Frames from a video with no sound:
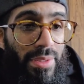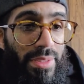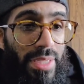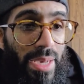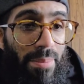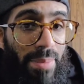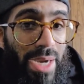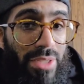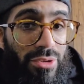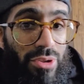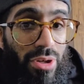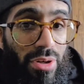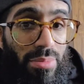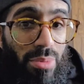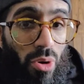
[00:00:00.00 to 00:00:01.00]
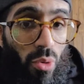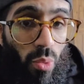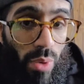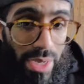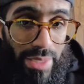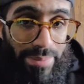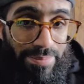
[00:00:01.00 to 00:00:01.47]
that my turbo
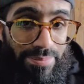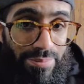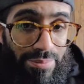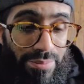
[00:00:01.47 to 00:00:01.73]
went,